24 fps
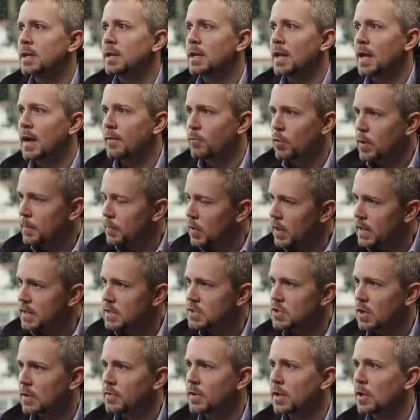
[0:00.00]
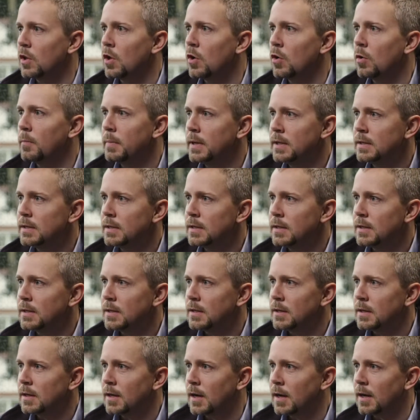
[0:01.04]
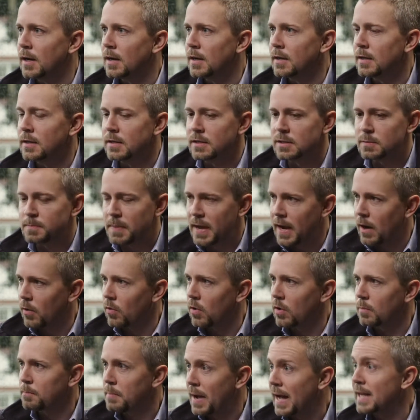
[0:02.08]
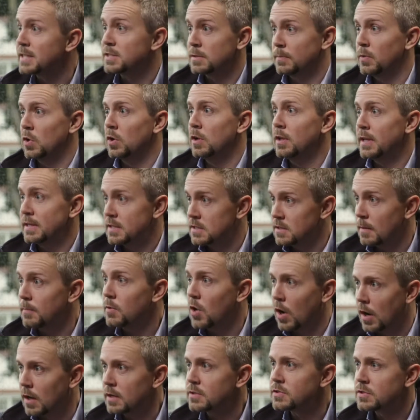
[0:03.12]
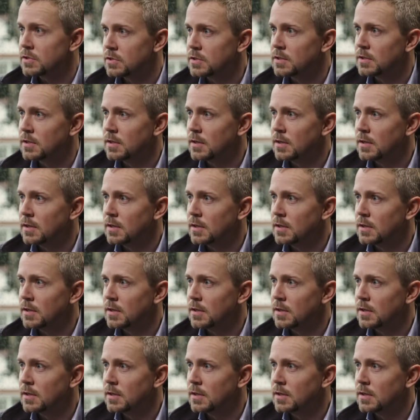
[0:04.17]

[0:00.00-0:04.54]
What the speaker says: At every place on the globe, it is power possible at some cost